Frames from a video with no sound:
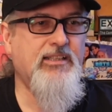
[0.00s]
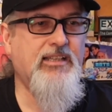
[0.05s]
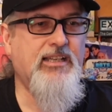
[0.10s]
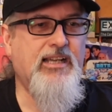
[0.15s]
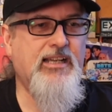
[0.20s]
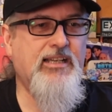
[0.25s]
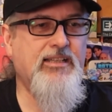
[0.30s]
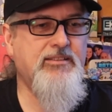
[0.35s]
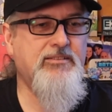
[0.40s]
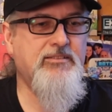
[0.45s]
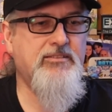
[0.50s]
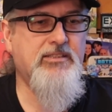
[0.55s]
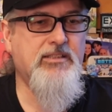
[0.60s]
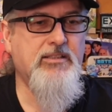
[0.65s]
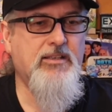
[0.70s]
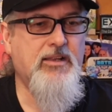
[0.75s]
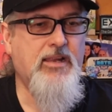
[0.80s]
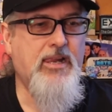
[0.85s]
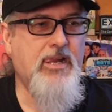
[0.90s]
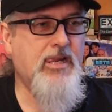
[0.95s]
and
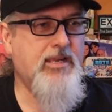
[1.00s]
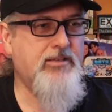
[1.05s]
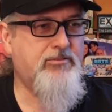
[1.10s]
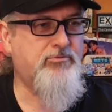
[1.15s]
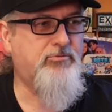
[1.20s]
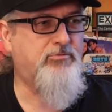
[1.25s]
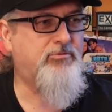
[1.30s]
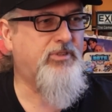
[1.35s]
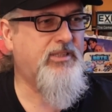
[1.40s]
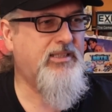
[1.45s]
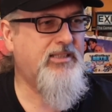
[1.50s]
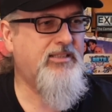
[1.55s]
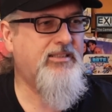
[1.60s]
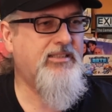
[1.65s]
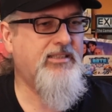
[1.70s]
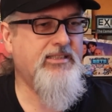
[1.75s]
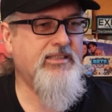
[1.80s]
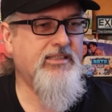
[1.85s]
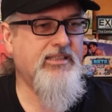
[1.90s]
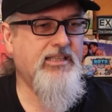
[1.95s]
it
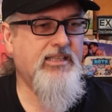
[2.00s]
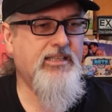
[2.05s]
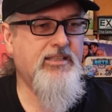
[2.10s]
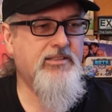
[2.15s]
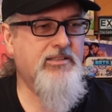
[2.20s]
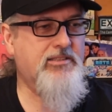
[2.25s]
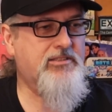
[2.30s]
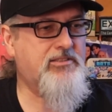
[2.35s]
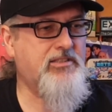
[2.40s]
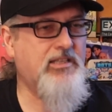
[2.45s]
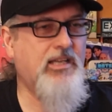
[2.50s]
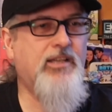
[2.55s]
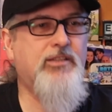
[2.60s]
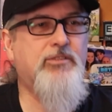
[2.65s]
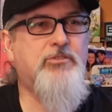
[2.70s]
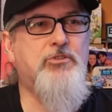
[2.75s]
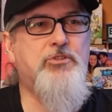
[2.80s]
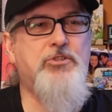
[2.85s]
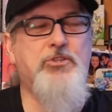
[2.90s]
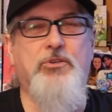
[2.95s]
really is a
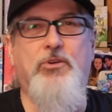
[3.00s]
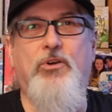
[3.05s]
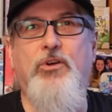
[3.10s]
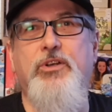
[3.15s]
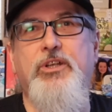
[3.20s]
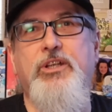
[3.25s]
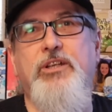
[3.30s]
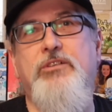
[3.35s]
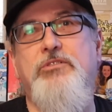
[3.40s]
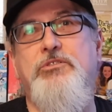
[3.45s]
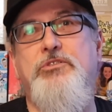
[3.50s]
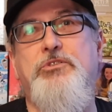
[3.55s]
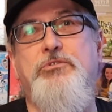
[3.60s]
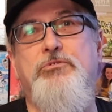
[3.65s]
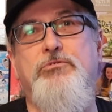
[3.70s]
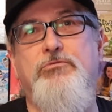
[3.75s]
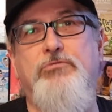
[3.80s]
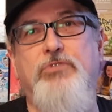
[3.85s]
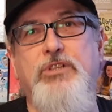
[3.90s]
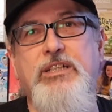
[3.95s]
joy
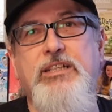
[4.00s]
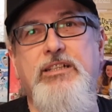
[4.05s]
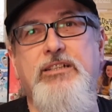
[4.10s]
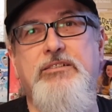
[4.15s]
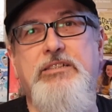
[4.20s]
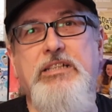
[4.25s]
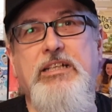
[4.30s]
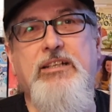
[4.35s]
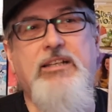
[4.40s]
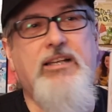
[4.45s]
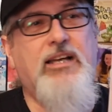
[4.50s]
to read